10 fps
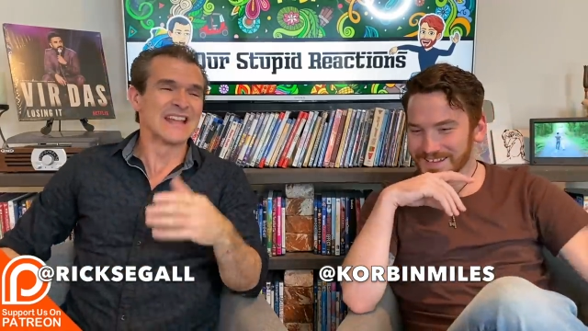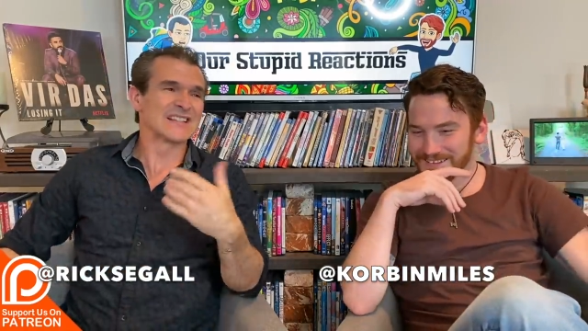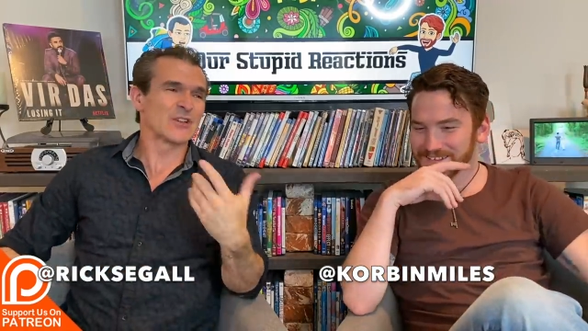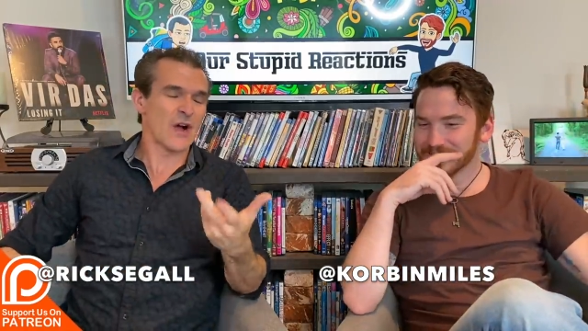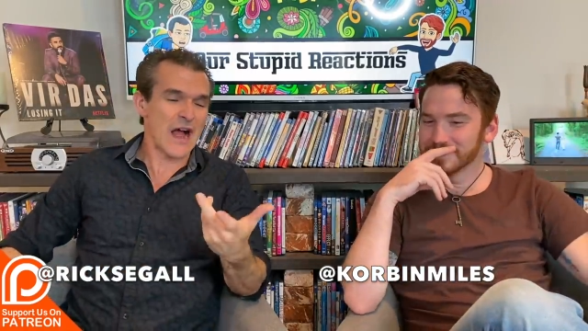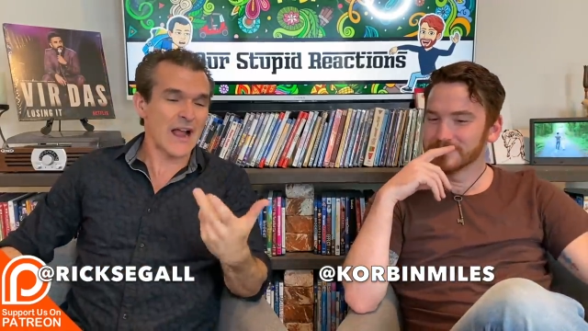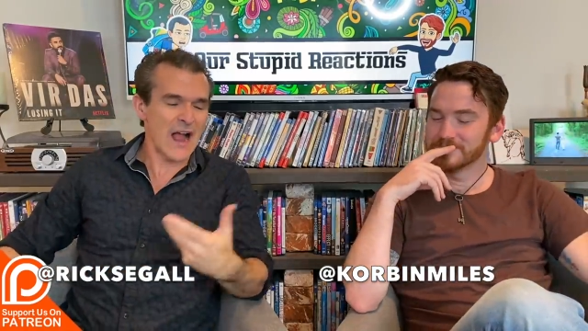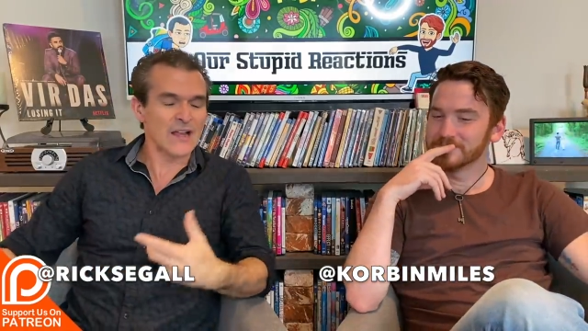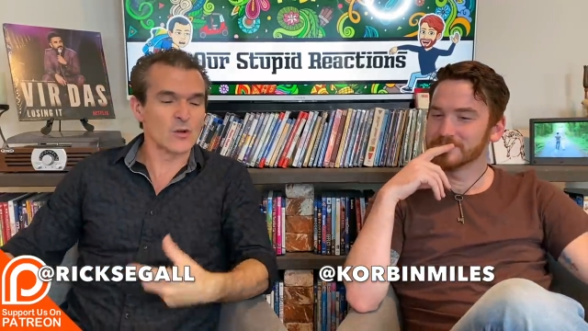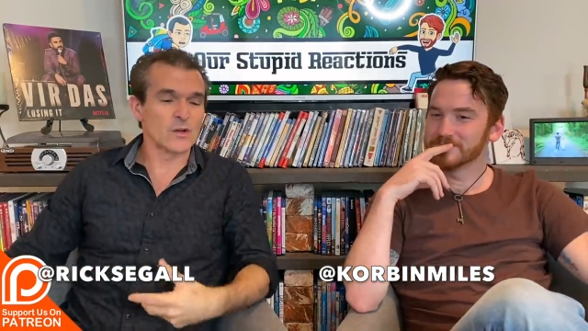Speaker 1: So I, I
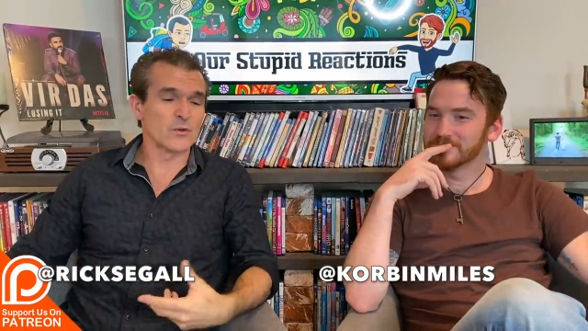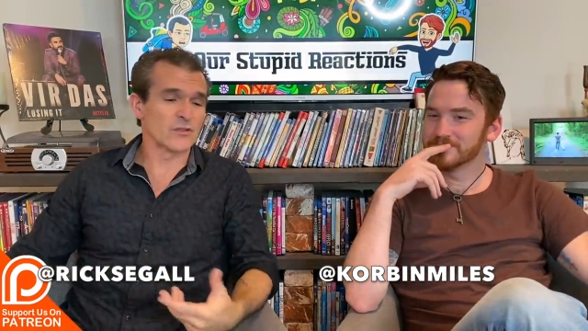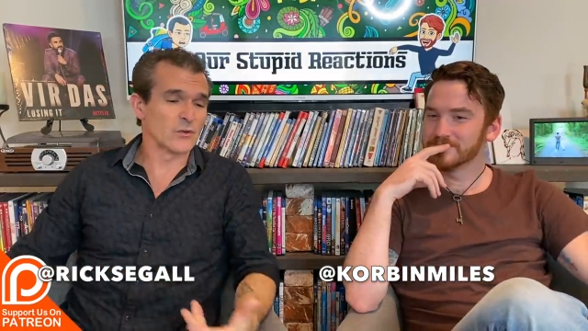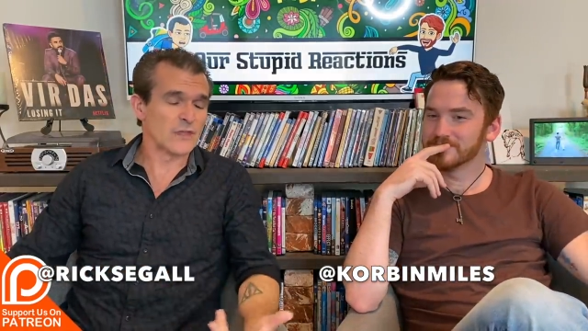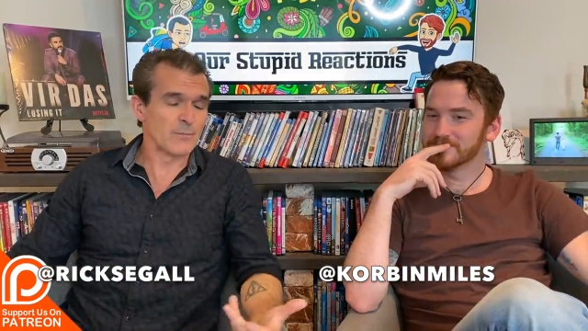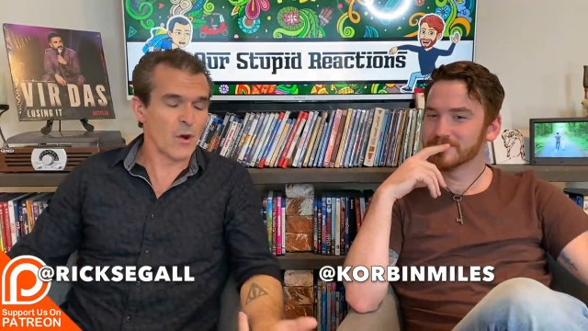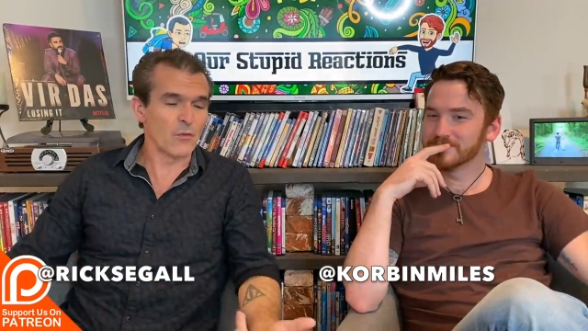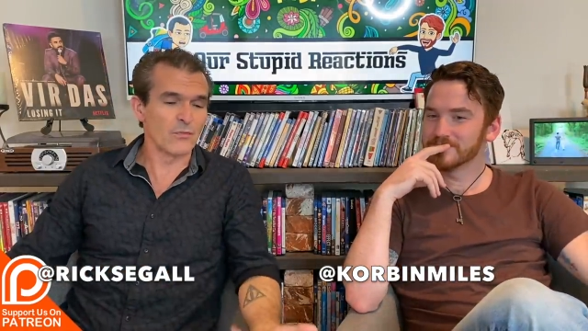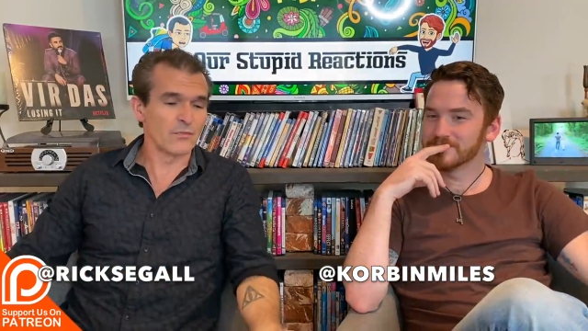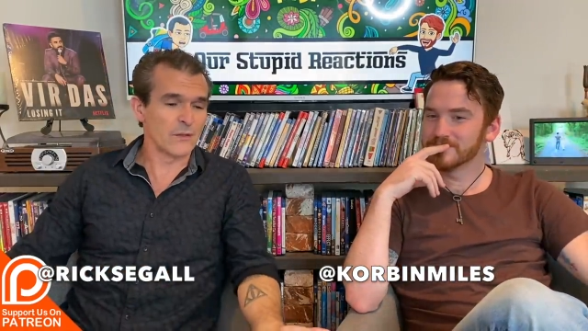agree with you. They
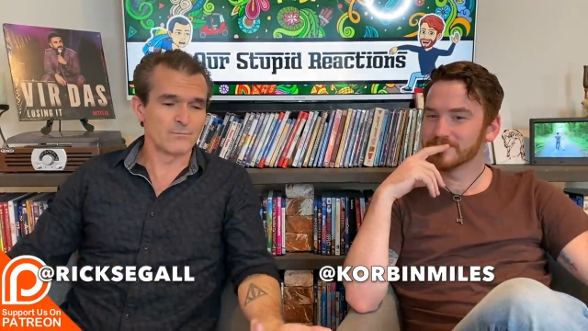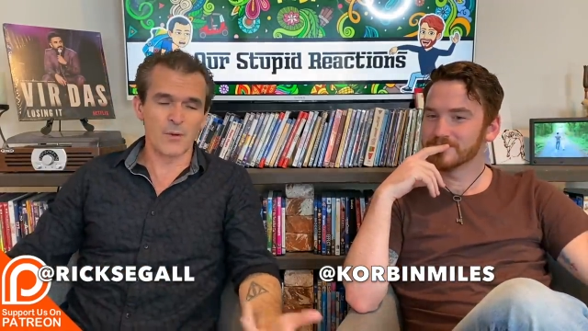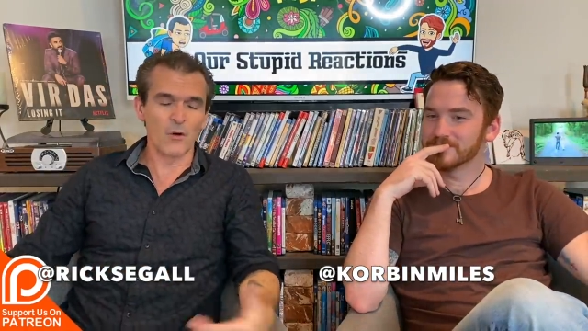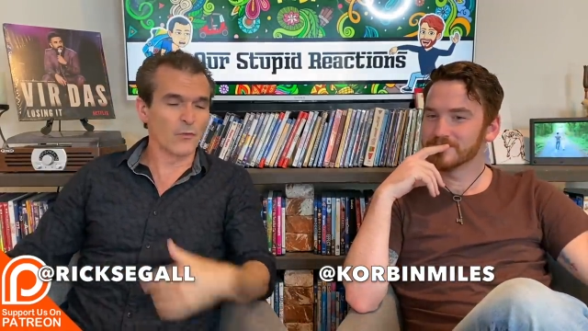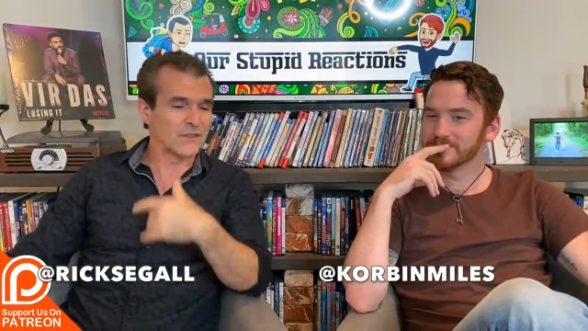both they both